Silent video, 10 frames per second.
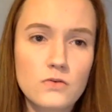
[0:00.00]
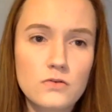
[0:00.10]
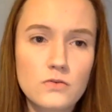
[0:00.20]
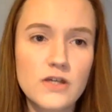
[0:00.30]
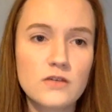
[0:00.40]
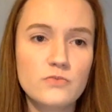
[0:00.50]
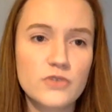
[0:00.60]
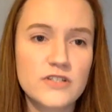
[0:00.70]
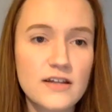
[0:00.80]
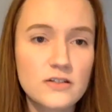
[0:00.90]
We can
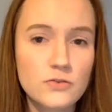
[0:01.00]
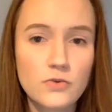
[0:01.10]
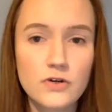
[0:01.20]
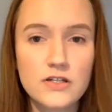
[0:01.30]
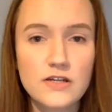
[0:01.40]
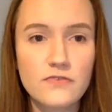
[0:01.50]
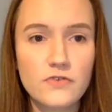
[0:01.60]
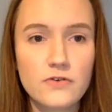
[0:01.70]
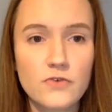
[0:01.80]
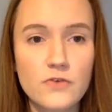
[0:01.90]
pretend we're in
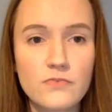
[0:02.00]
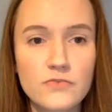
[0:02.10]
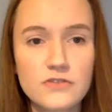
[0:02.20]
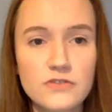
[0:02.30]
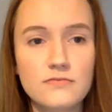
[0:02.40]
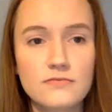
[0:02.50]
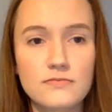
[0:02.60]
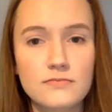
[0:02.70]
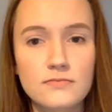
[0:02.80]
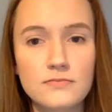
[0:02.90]
different rooms.
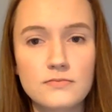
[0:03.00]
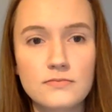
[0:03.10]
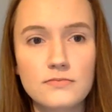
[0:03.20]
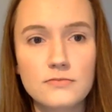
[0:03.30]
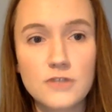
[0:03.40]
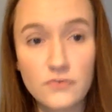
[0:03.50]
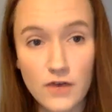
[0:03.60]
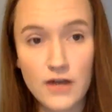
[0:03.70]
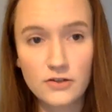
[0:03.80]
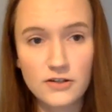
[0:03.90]
If
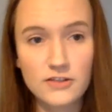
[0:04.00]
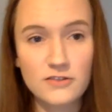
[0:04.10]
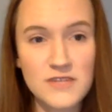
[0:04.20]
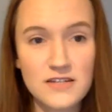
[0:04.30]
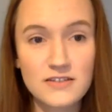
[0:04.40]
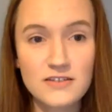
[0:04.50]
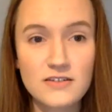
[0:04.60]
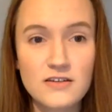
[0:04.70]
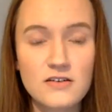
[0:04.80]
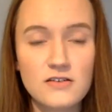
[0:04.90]
I look at the meat
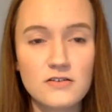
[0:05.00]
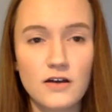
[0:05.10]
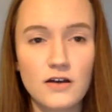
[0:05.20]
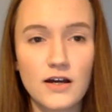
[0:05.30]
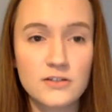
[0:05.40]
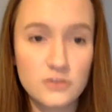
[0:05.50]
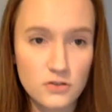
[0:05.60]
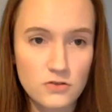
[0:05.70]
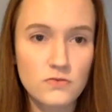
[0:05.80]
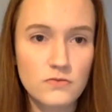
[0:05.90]
and
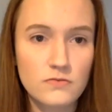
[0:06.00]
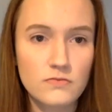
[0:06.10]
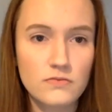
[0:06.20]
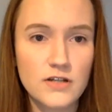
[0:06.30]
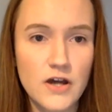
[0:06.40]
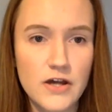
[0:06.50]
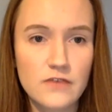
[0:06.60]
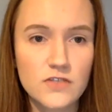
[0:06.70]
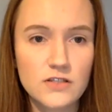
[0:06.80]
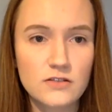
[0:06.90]
you the
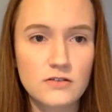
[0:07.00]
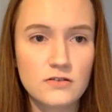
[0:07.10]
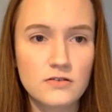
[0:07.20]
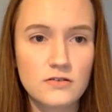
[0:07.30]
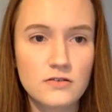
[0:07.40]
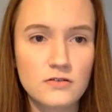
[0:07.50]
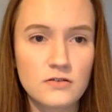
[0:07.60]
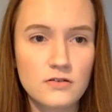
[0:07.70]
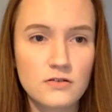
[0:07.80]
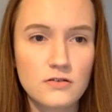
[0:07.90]
knives.
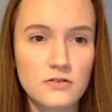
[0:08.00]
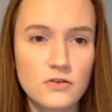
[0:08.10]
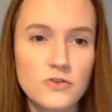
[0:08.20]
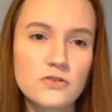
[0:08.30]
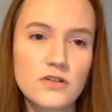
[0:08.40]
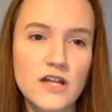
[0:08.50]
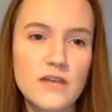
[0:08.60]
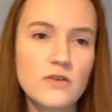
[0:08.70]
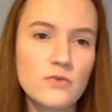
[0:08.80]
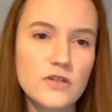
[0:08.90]
Who shall
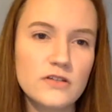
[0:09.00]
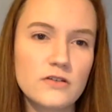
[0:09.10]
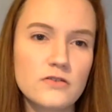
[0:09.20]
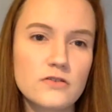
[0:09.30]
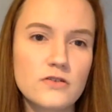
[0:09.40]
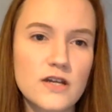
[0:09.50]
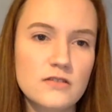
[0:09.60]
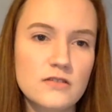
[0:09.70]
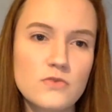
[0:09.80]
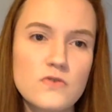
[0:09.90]
claim the window's
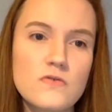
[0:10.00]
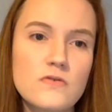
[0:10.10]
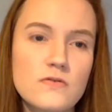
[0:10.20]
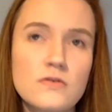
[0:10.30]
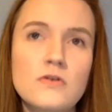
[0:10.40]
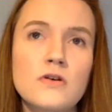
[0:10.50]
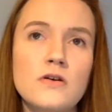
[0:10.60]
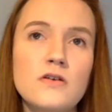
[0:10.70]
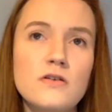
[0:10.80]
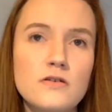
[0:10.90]
crescent moon?
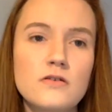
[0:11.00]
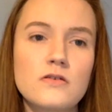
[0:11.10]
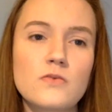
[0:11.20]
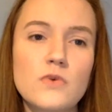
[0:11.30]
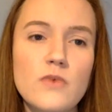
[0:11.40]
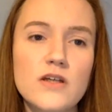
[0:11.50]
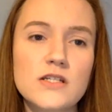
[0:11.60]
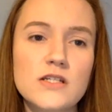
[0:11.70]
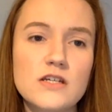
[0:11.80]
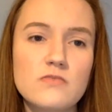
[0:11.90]
We
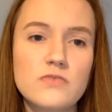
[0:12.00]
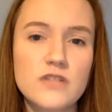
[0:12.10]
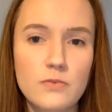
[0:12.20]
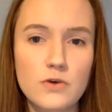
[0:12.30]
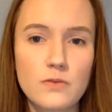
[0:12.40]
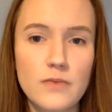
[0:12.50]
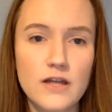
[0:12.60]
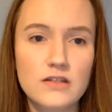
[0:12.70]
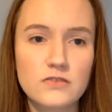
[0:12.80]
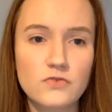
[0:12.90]
must keep separate
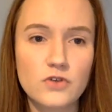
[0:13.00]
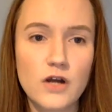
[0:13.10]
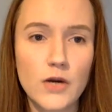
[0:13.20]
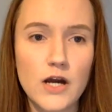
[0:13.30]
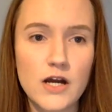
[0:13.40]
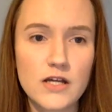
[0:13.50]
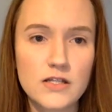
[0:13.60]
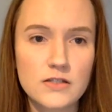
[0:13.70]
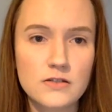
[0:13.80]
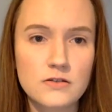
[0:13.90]
beds for our eyes.